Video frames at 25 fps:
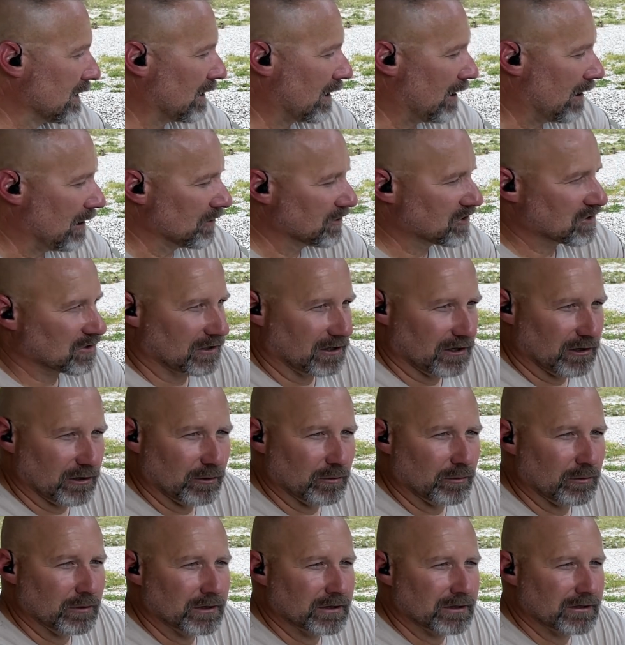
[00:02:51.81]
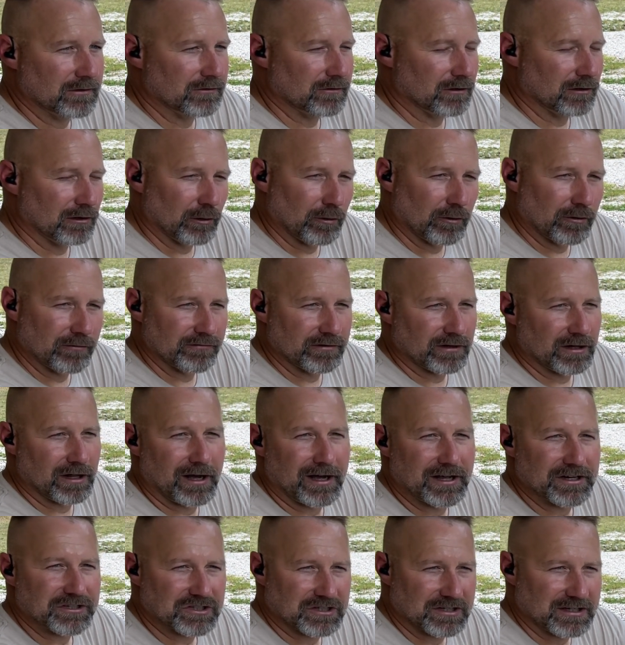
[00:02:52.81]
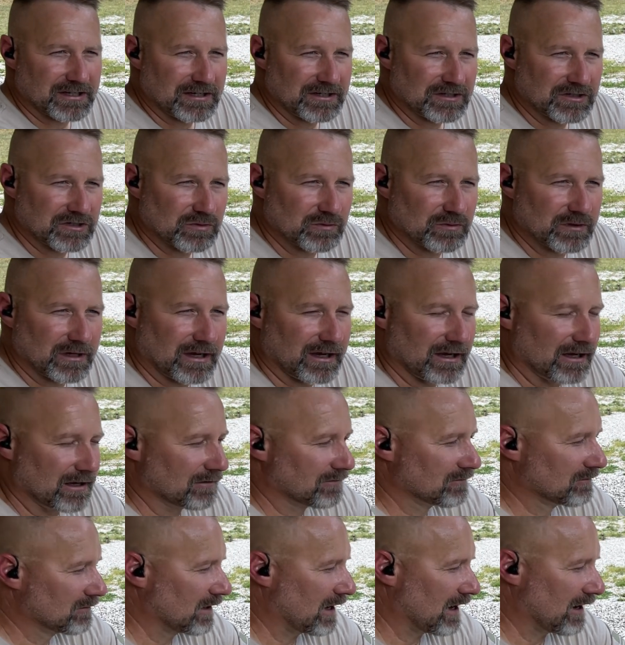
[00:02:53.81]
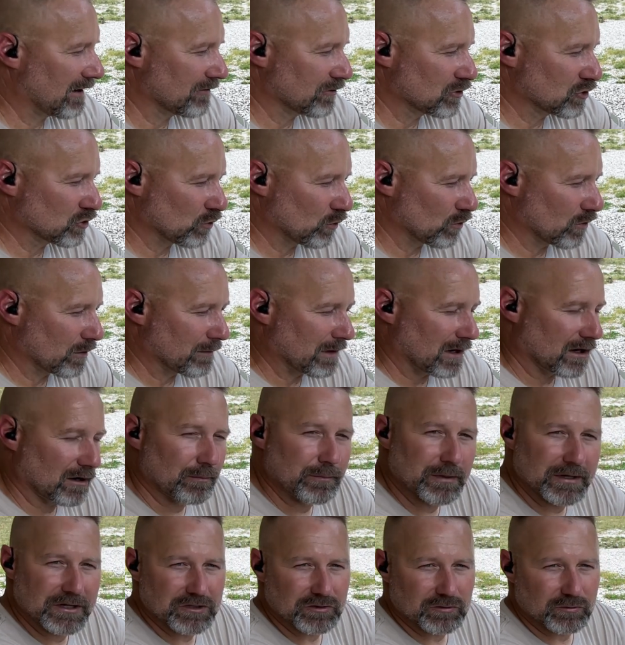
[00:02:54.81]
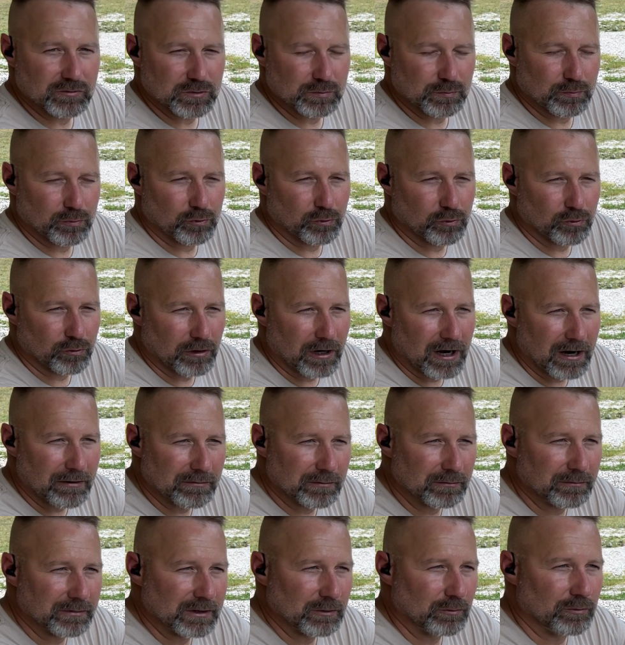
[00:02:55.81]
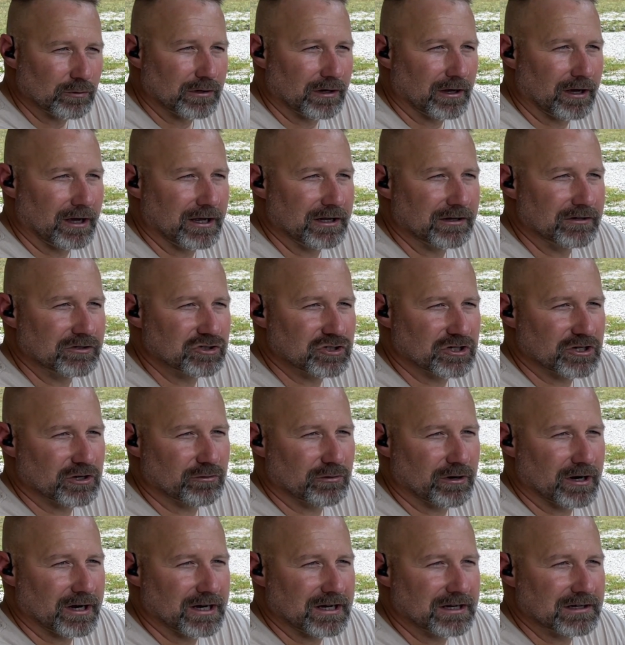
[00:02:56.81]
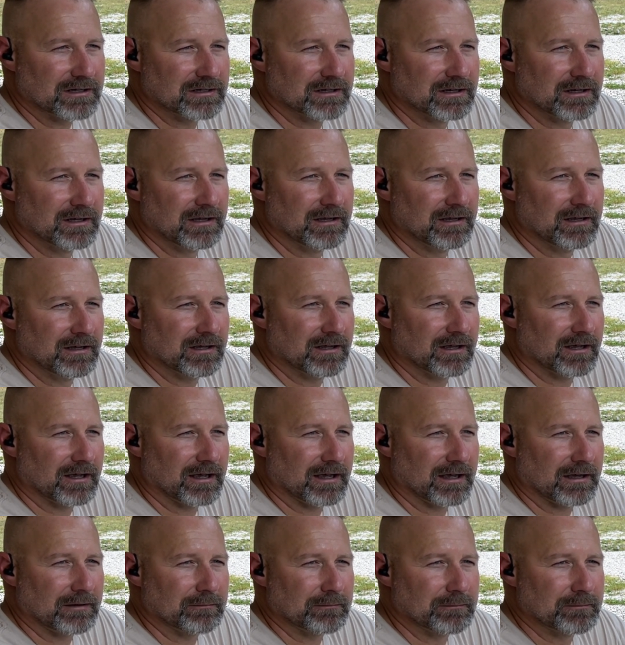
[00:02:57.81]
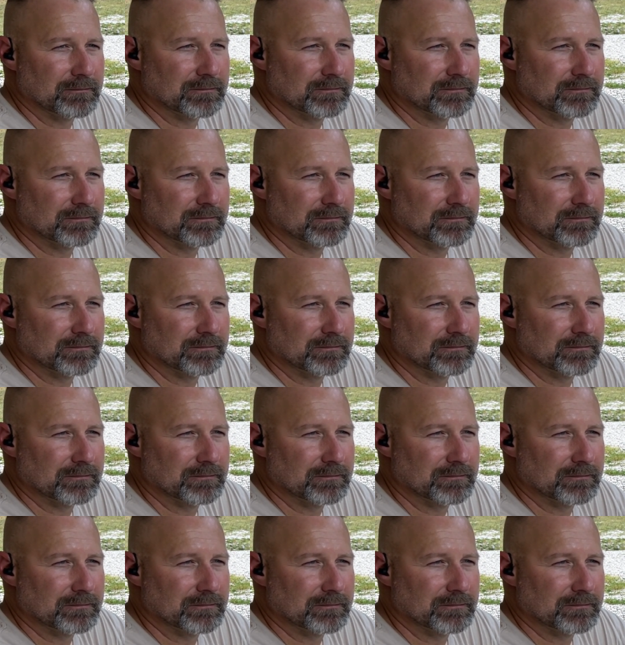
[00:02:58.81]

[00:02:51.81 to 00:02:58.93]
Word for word: Also, the lower velocities uh, out of the shorter barrel pistols probably will not generate uh,